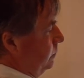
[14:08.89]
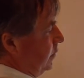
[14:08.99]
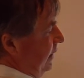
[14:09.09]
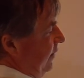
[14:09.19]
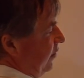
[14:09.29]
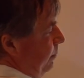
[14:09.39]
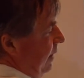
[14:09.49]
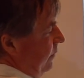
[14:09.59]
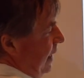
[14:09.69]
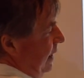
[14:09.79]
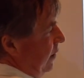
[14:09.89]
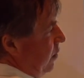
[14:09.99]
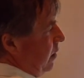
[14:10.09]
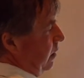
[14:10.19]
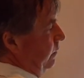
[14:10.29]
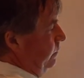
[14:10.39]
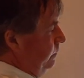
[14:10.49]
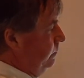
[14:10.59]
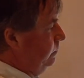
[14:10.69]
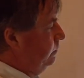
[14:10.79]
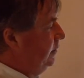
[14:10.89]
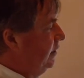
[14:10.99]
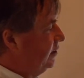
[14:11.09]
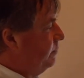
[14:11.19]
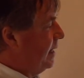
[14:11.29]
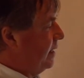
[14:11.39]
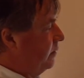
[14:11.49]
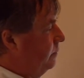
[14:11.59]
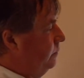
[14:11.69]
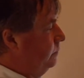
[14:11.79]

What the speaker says: Right? This could be any r. It doesn't matter.